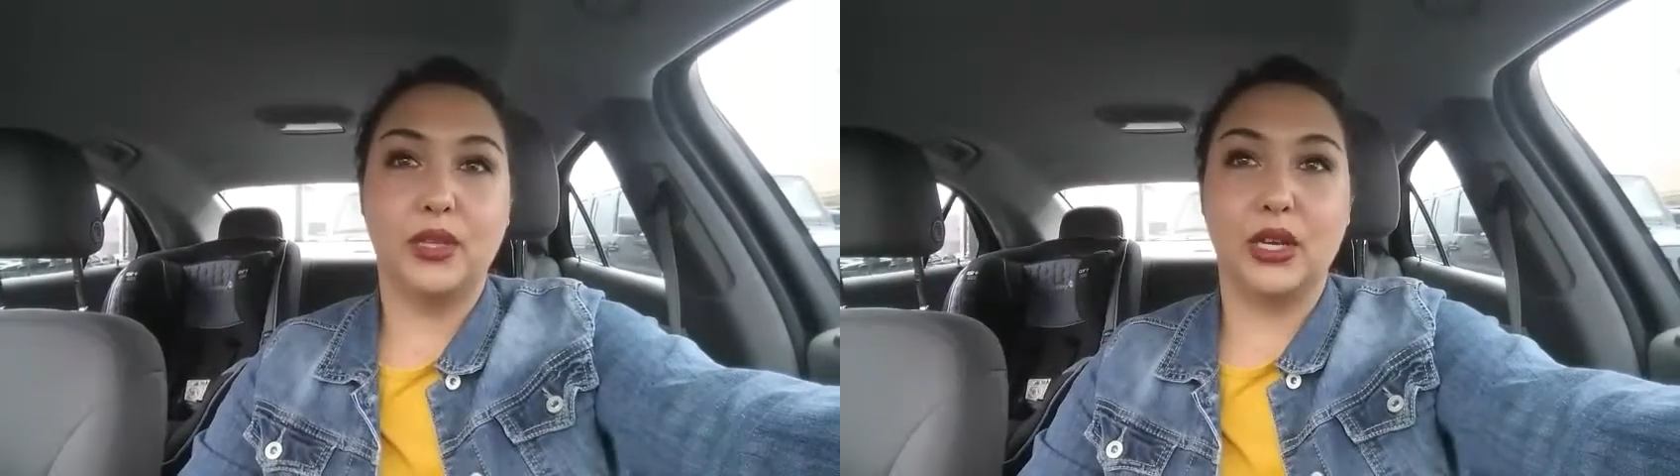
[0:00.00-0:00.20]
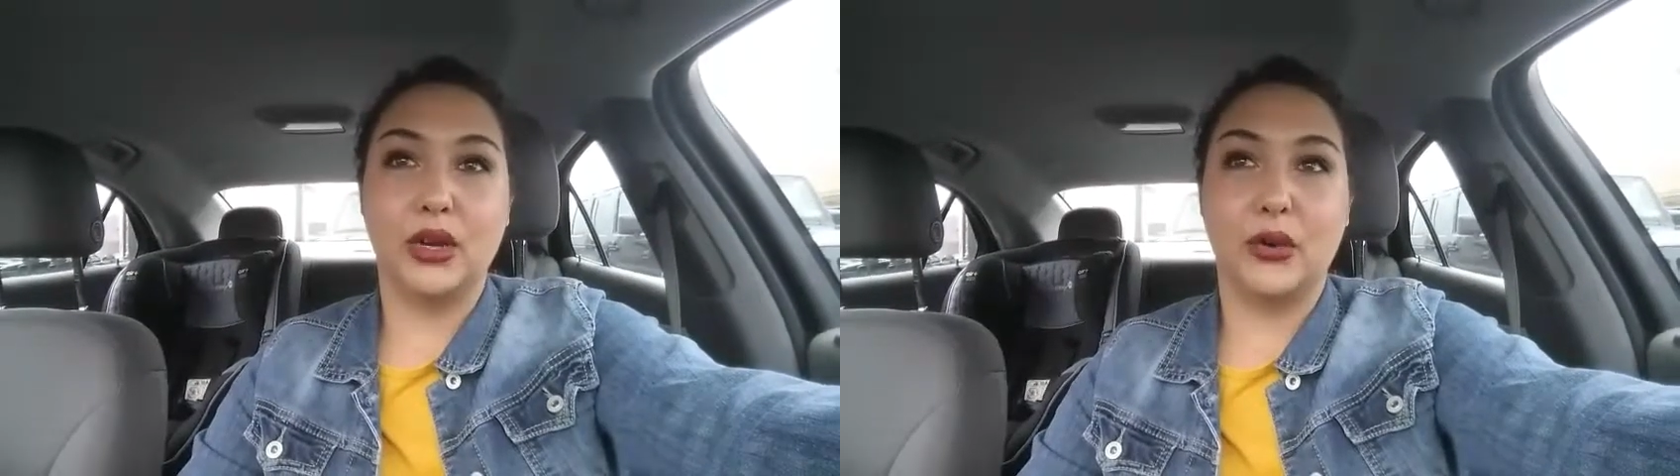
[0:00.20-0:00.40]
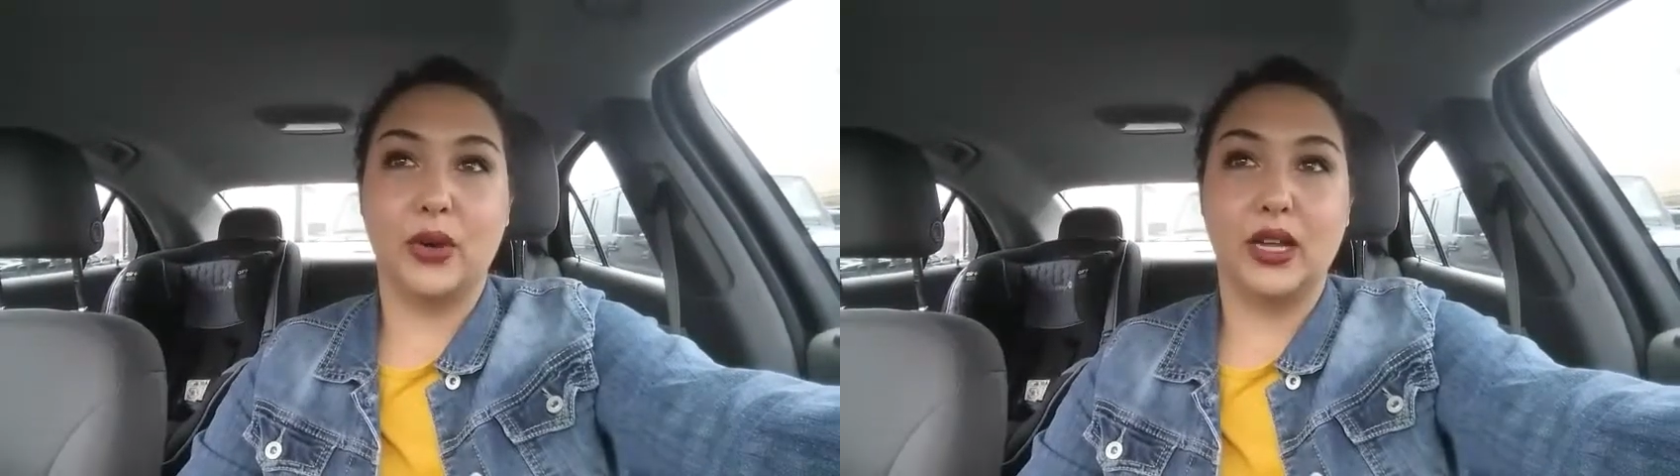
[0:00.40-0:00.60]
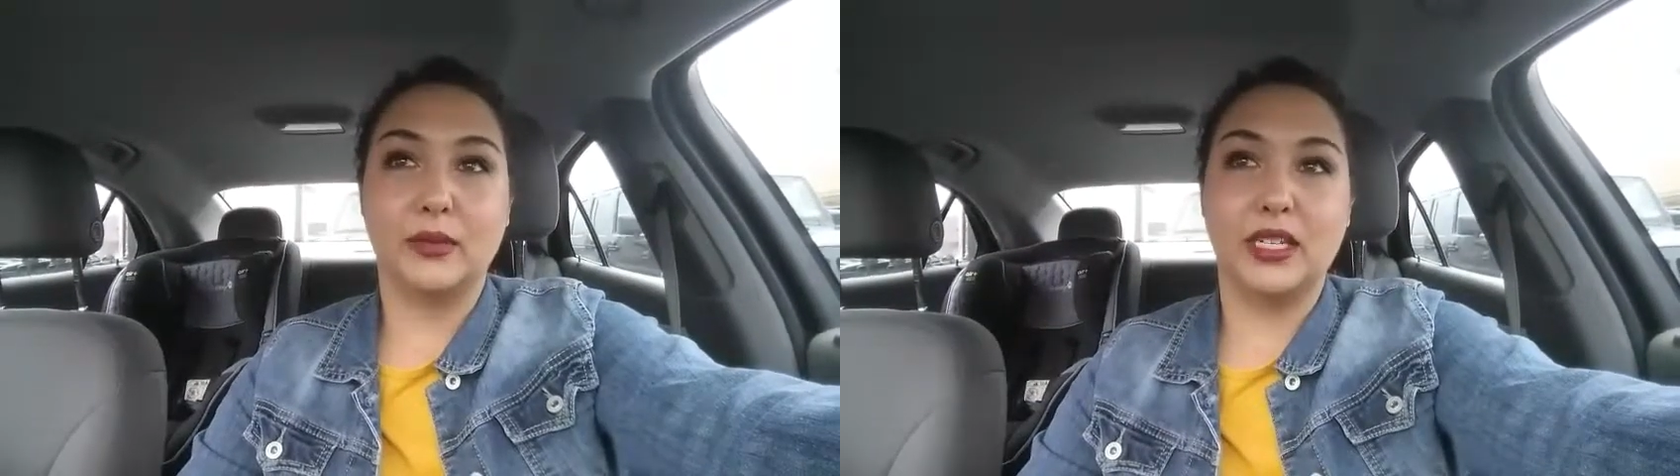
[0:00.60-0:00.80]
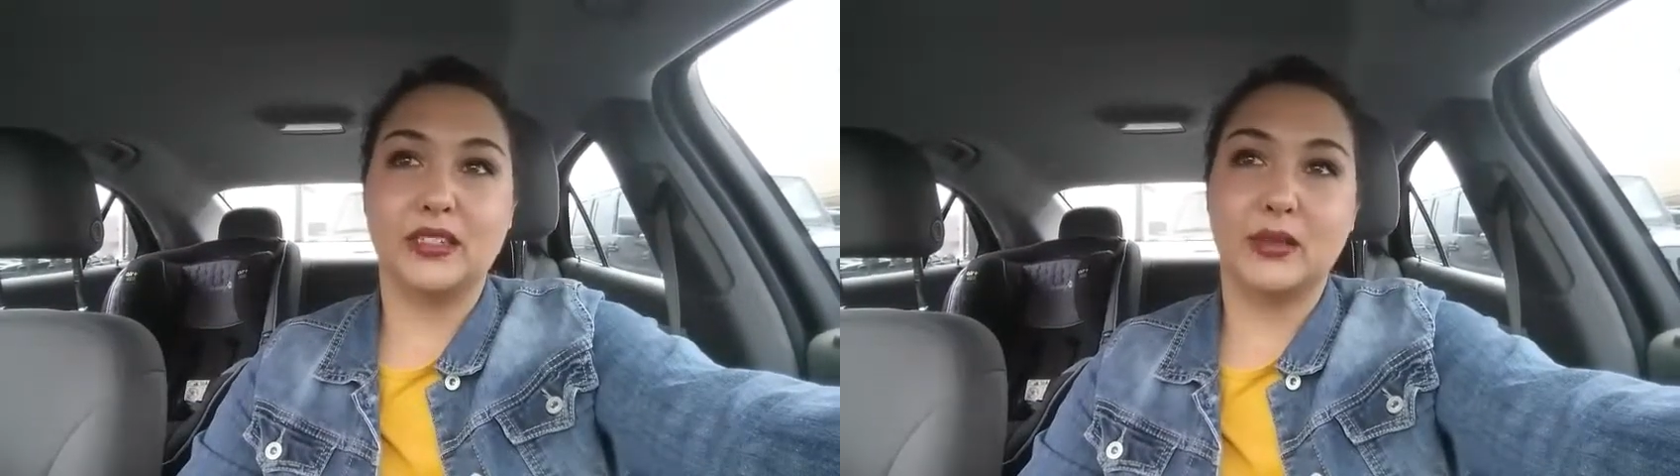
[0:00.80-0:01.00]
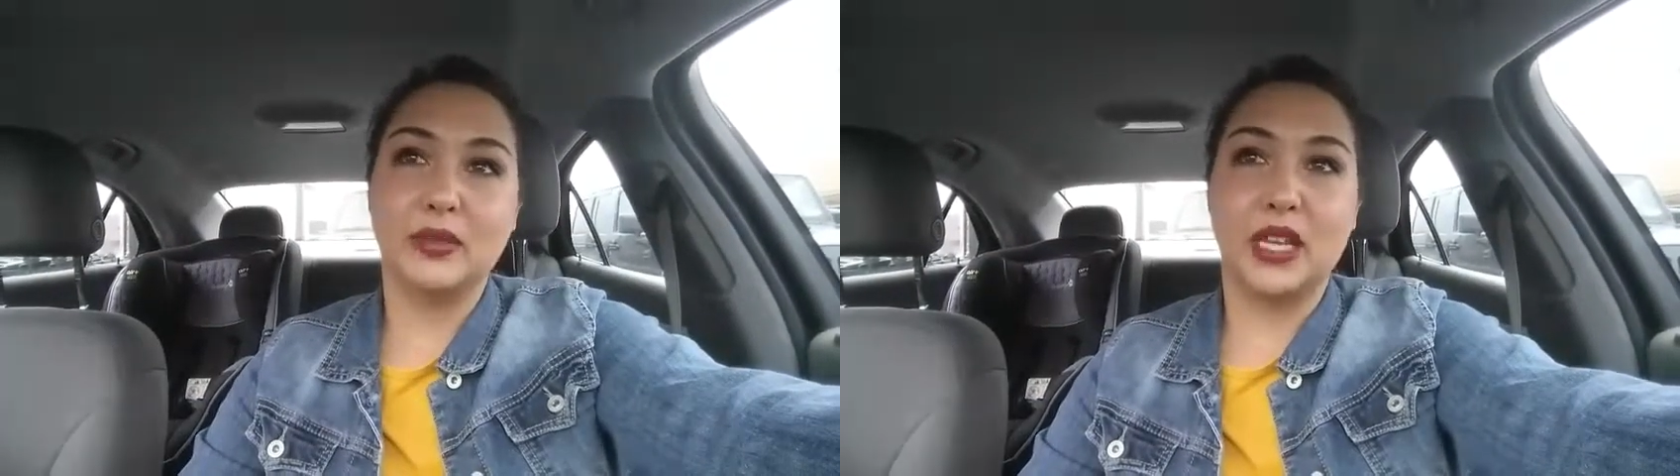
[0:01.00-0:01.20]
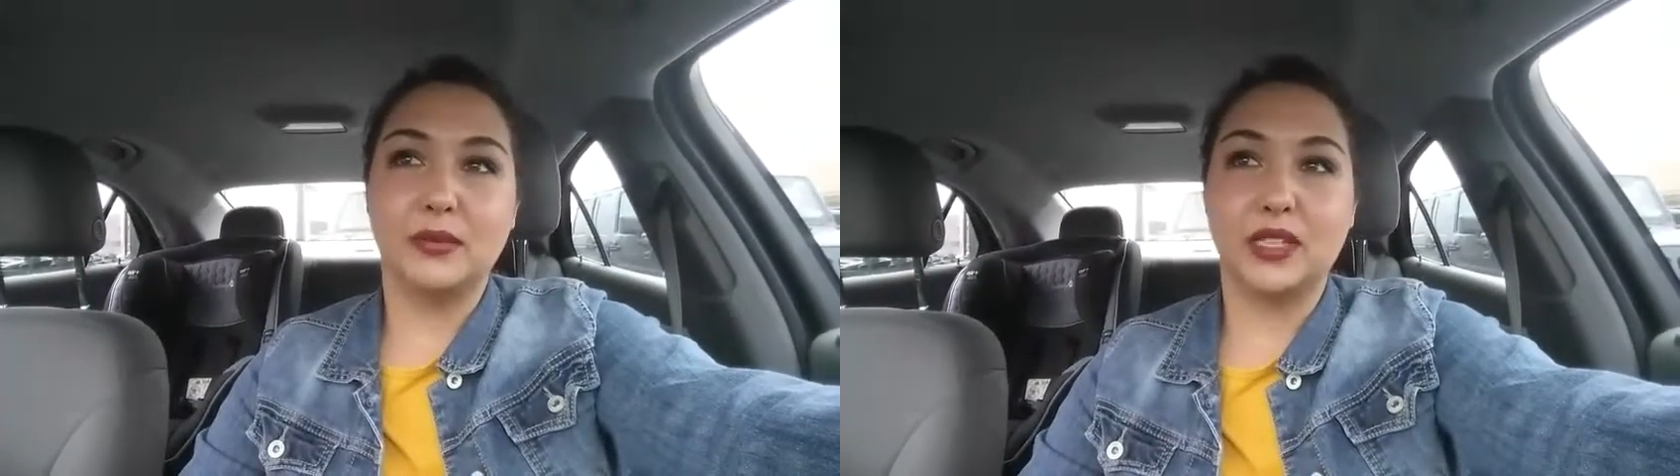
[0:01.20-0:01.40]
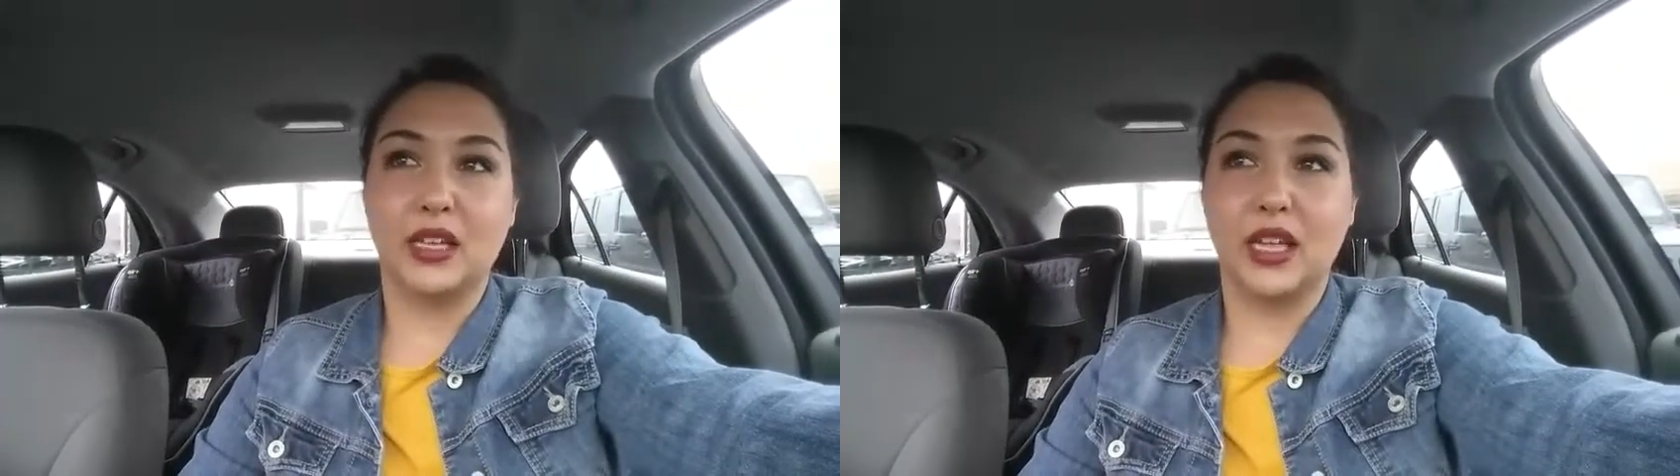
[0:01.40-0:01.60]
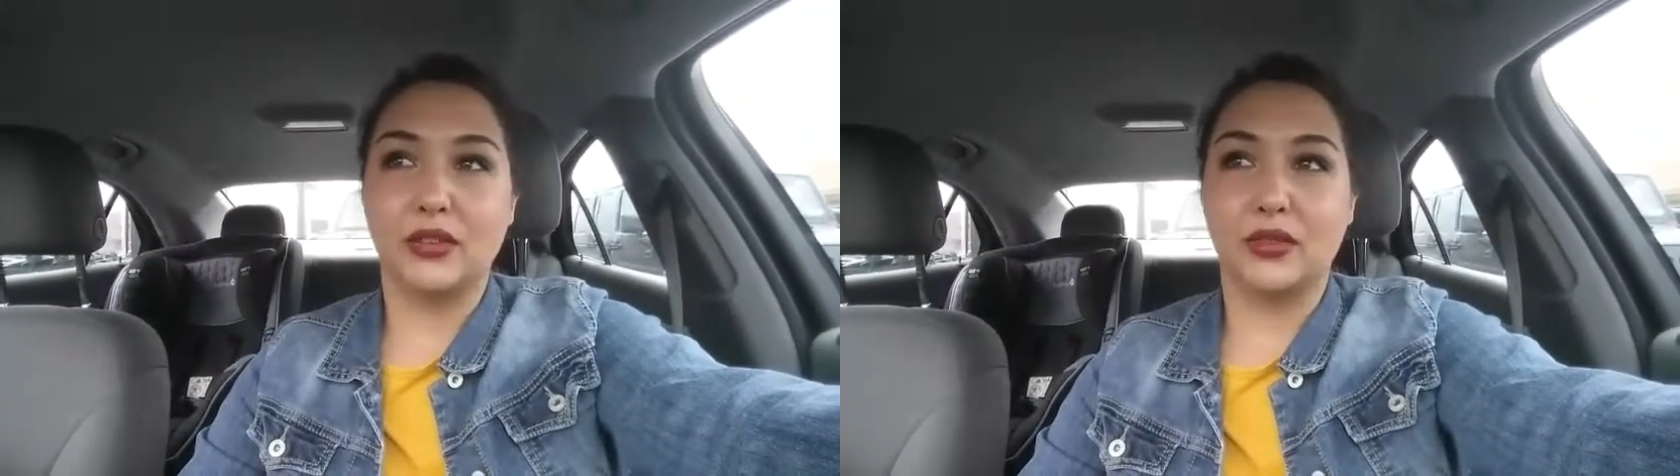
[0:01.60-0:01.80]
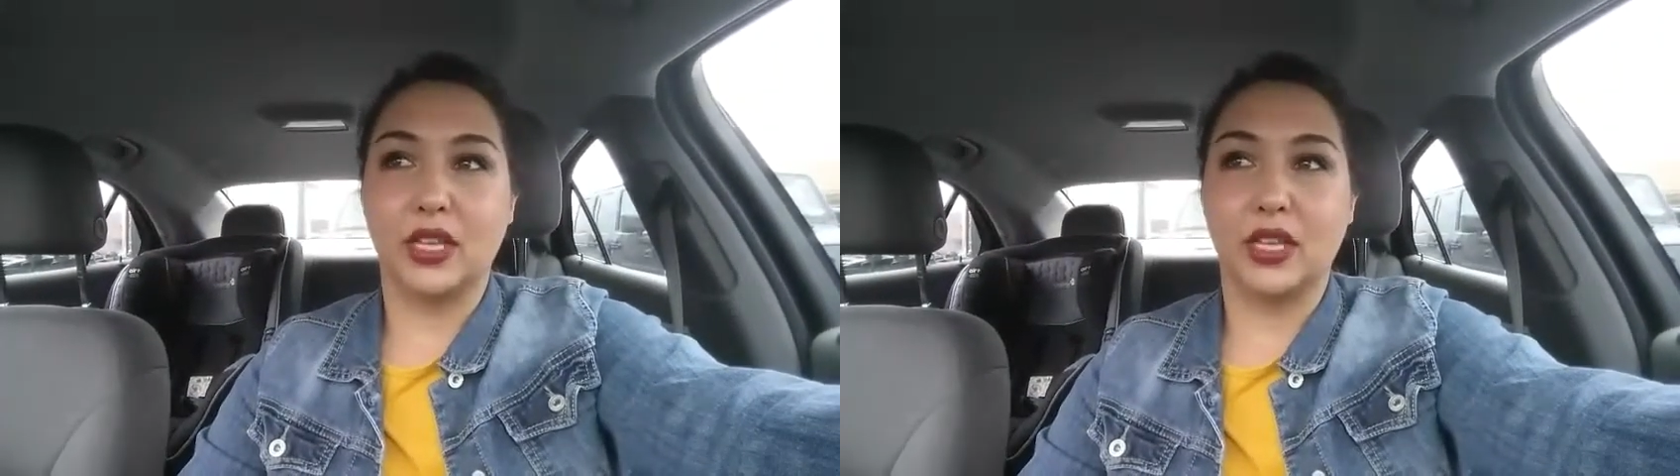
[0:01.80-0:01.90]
you know, I mean, sometimes I'll have